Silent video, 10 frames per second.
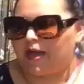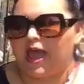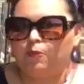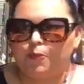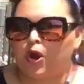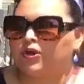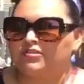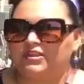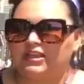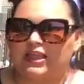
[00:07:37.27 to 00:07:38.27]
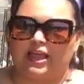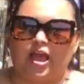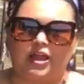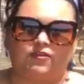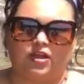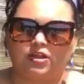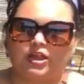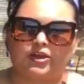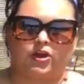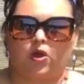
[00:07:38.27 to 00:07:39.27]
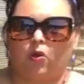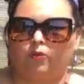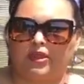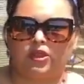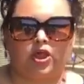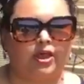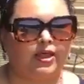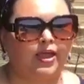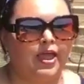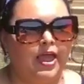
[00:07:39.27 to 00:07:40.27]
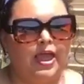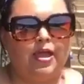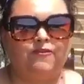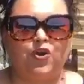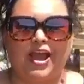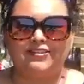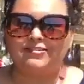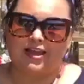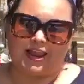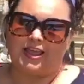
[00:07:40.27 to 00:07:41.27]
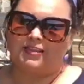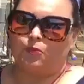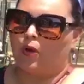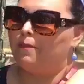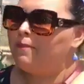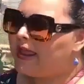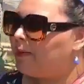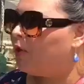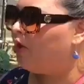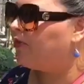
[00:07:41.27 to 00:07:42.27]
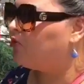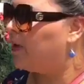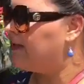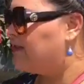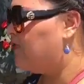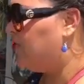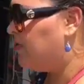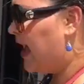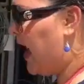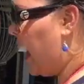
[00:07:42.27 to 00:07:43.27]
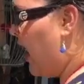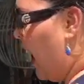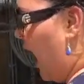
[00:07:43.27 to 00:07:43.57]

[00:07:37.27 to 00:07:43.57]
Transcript: I personally like kind of a cluttered, homey look. If your aesthetic is more minimal, there's ways to do that.